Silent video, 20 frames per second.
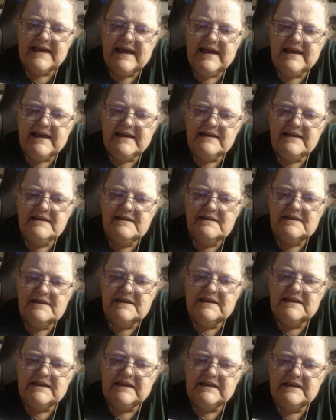8
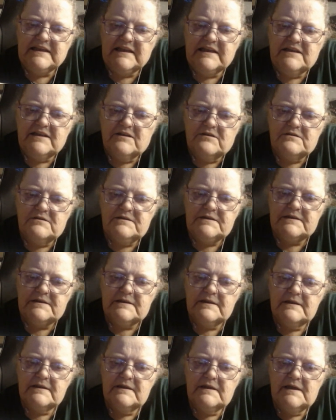knitting needles
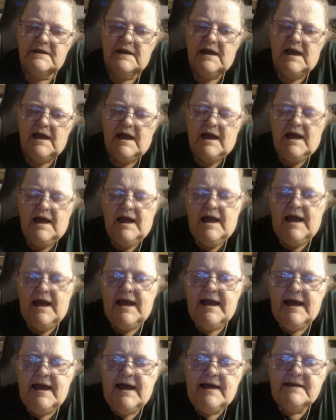
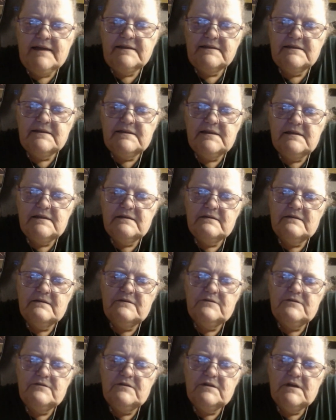and
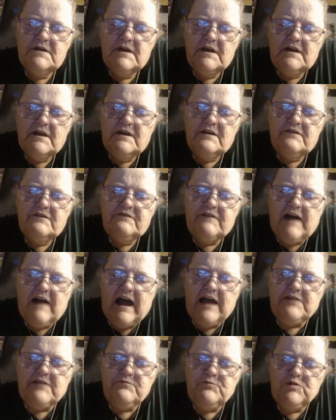
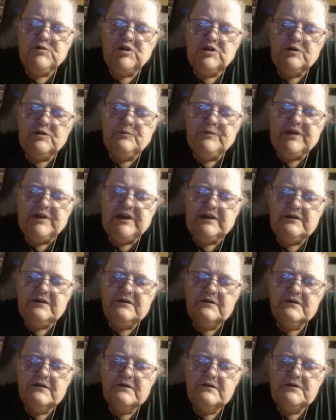
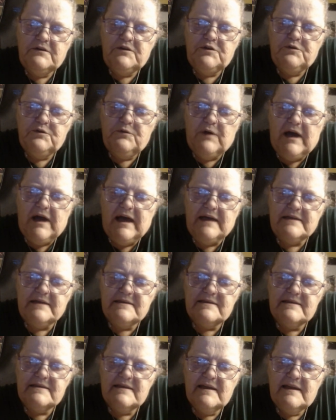5mm
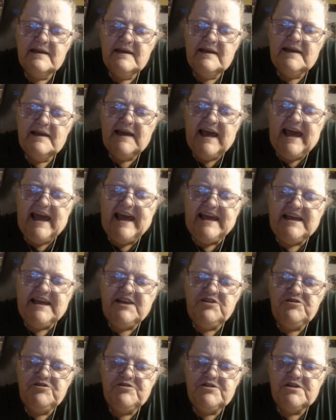US
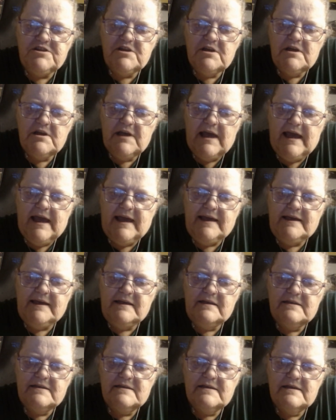H8
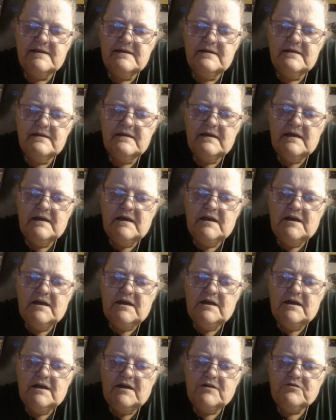
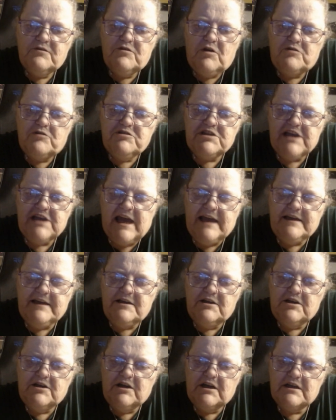crochet
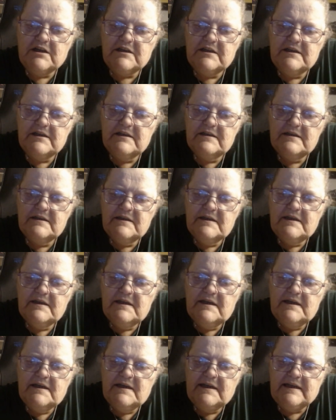hook.
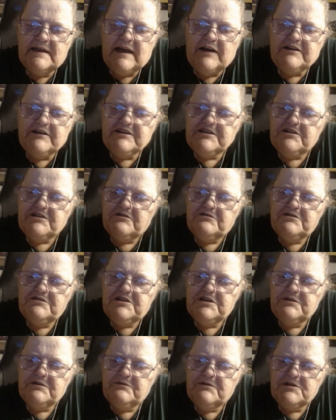And I already told you
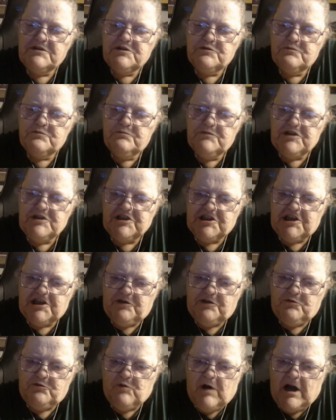it was
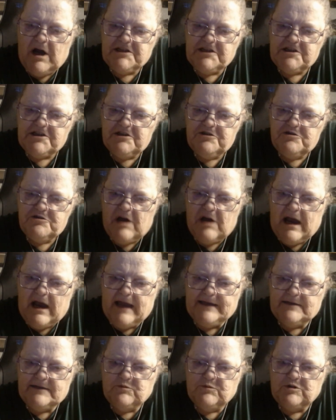machine wash and
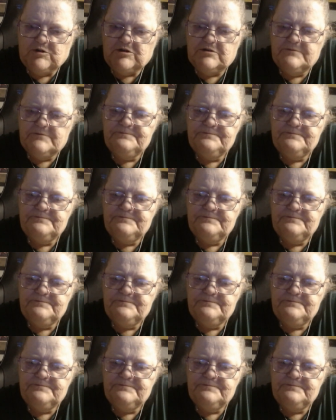dryable,